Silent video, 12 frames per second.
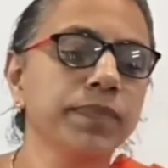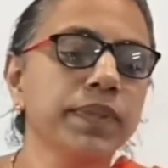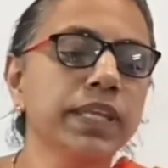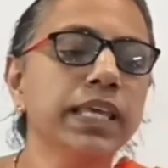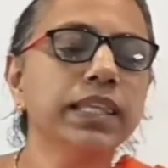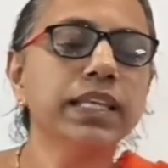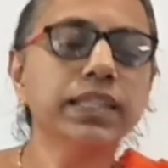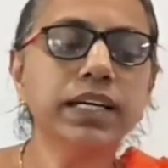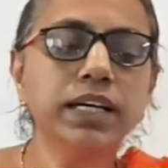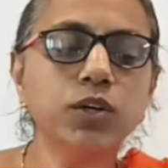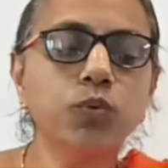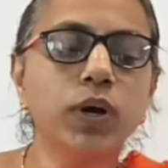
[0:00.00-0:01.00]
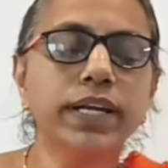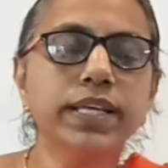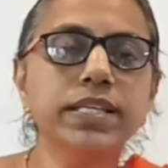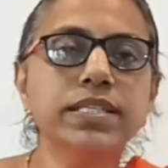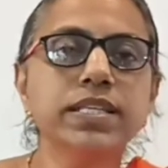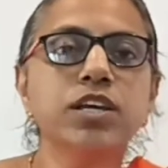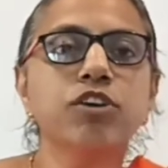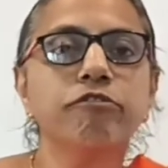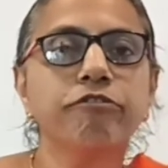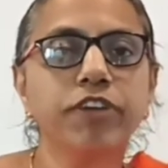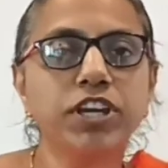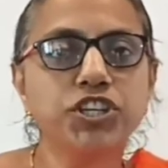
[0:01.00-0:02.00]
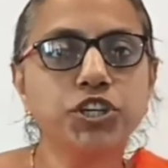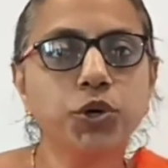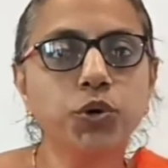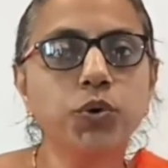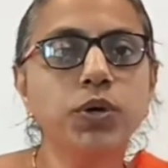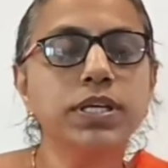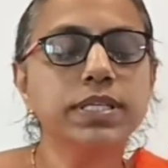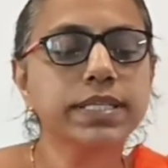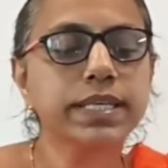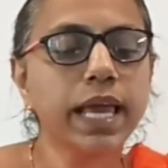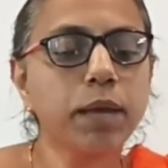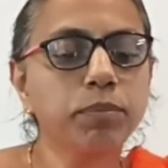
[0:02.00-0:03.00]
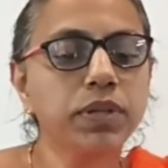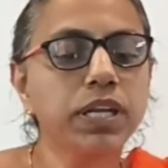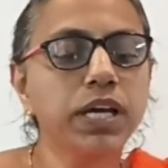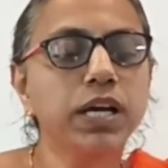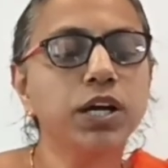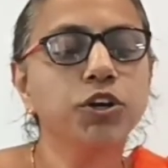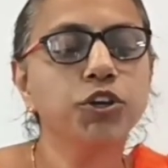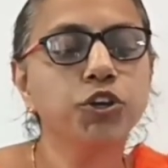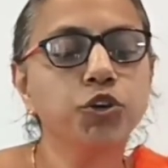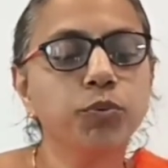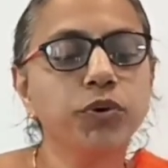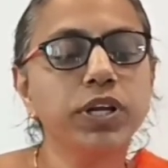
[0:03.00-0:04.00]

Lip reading: The third one is facioscapulohumeral